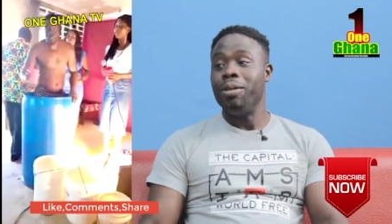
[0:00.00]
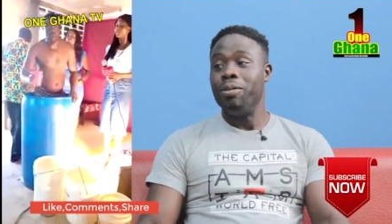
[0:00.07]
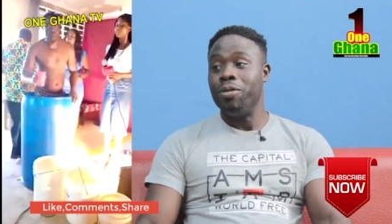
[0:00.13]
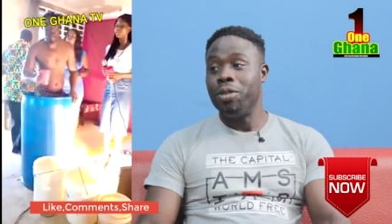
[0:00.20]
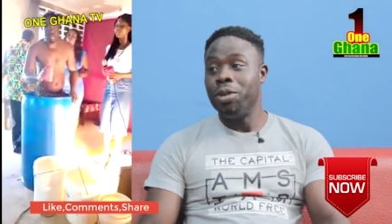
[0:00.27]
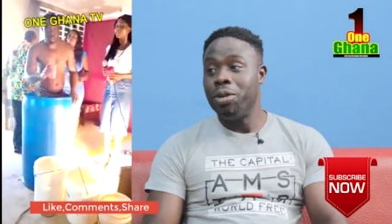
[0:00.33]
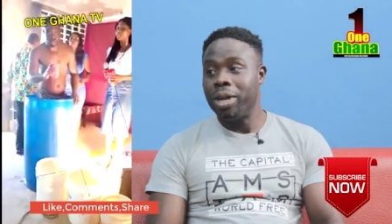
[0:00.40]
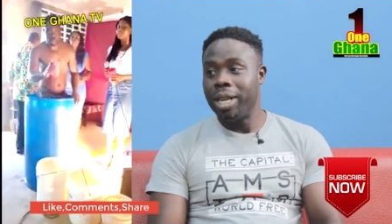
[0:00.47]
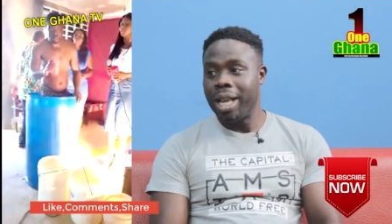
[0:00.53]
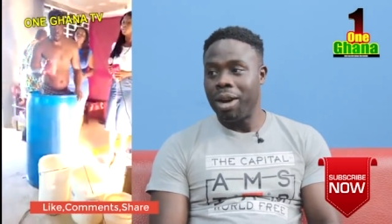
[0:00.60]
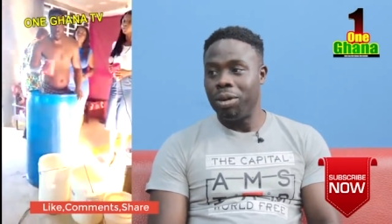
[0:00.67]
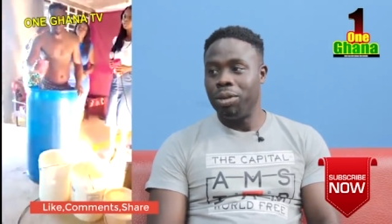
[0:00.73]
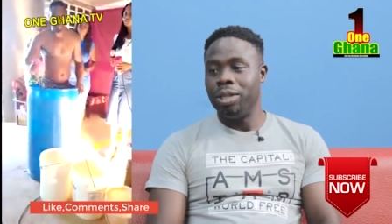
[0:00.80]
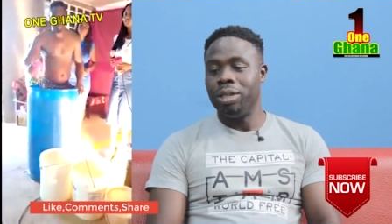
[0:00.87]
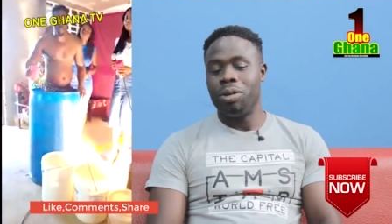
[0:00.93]
enu video
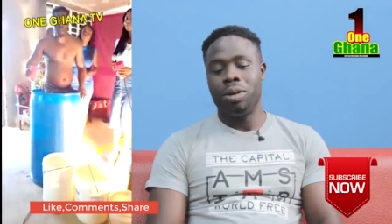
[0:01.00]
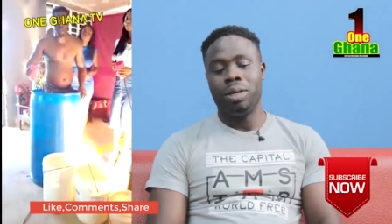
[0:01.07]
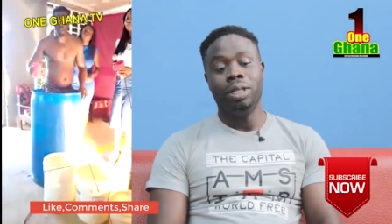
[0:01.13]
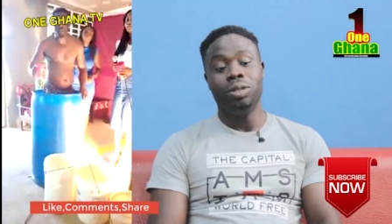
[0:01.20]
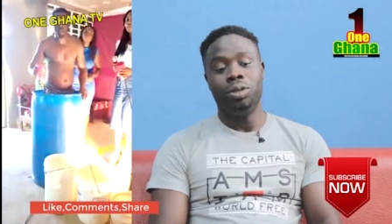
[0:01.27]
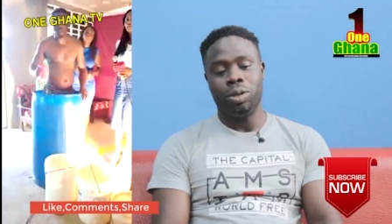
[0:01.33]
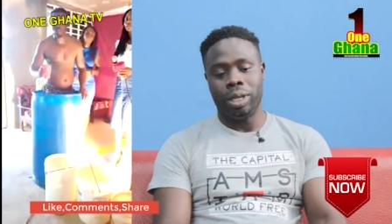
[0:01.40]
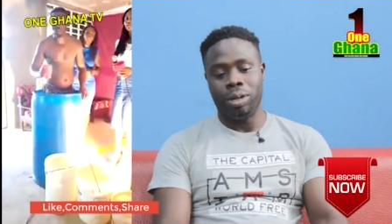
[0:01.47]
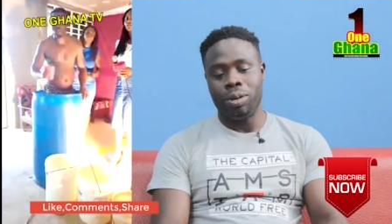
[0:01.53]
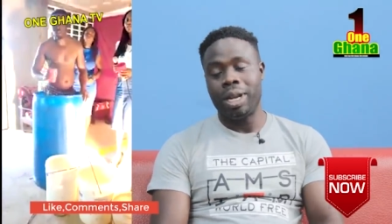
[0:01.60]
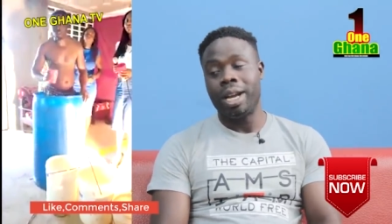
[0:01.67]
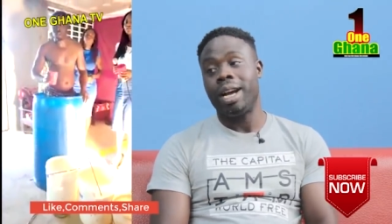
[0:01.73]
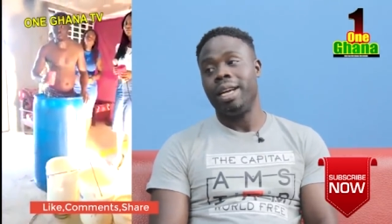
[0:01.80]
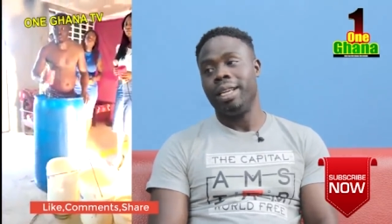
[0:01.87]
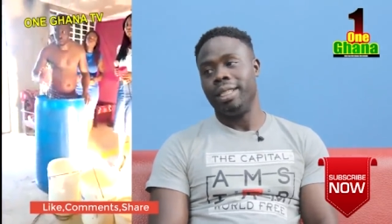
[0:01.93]
ya we intro we
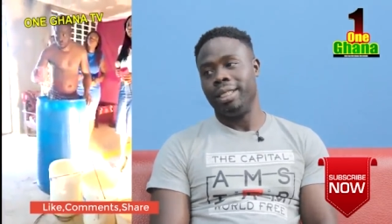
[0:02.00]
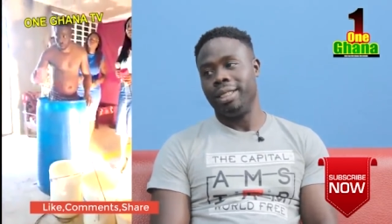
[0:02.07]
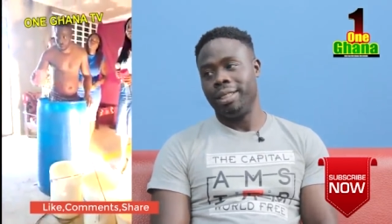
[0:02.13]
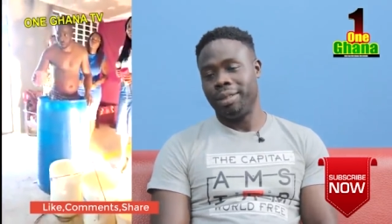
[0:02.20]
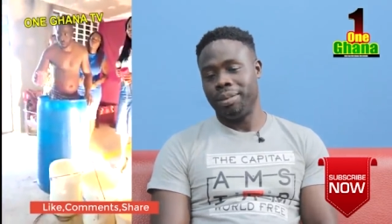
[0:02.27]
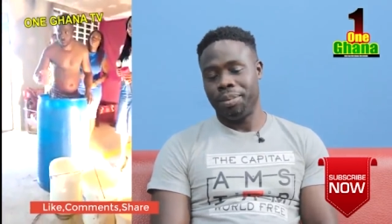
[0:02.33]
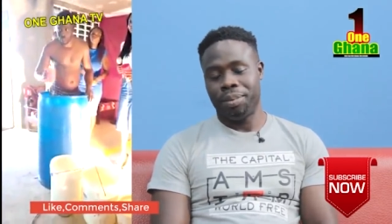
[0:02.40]
kan ye